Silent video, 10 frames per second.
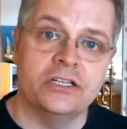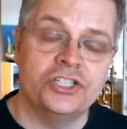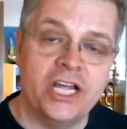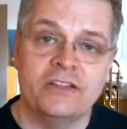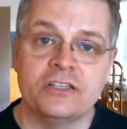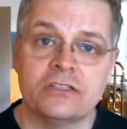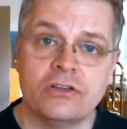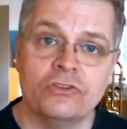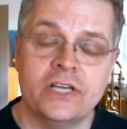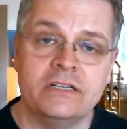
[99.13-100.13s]
this
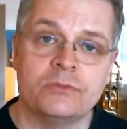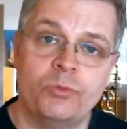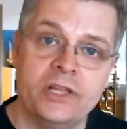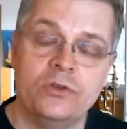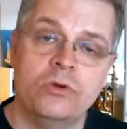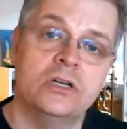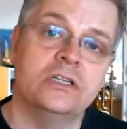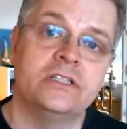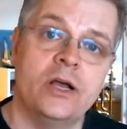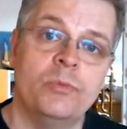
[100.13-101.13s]
content, spread the word,
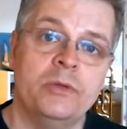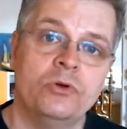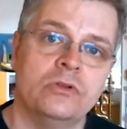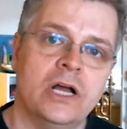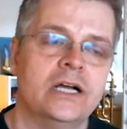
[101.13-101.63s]
tell people.